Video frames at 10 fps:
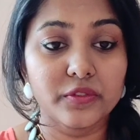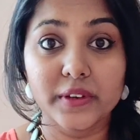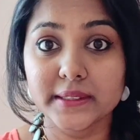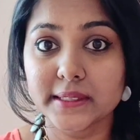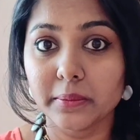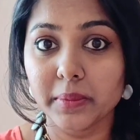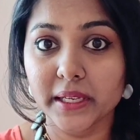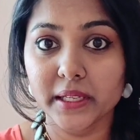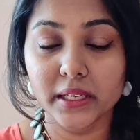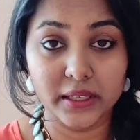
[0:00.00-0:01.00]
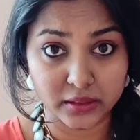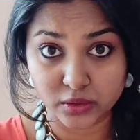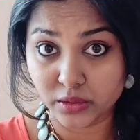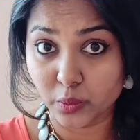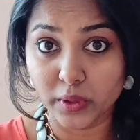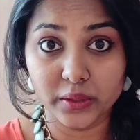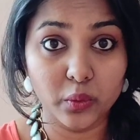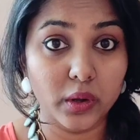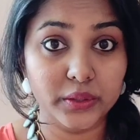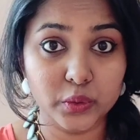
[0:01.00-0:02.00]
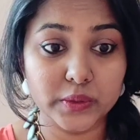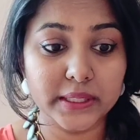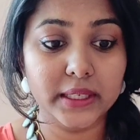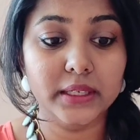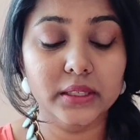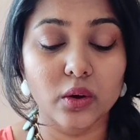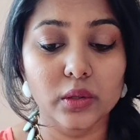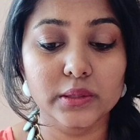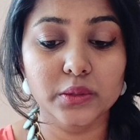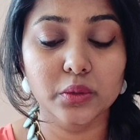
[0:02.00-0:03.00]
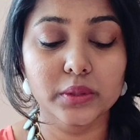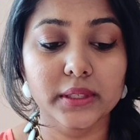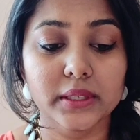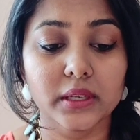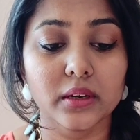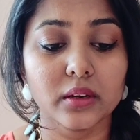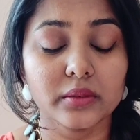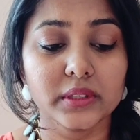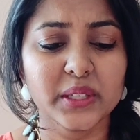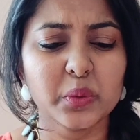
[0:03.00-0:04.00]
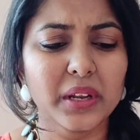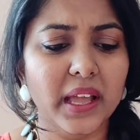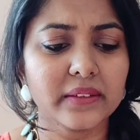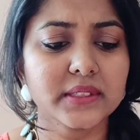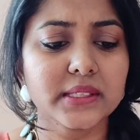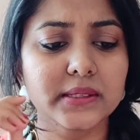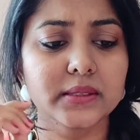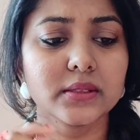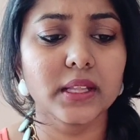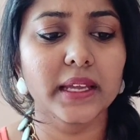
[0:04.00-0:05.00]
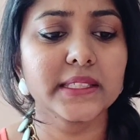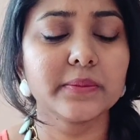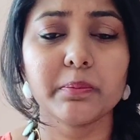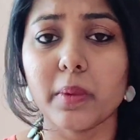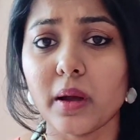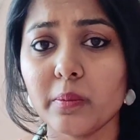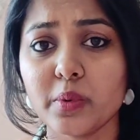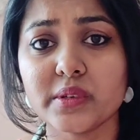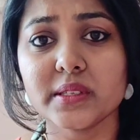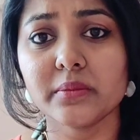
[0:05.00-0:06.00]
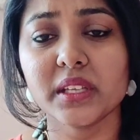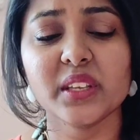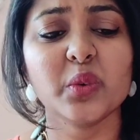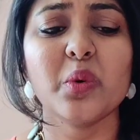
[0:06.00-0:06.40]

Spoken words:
friends complaining, the one who are using it also, that they don't have this nice pump or something.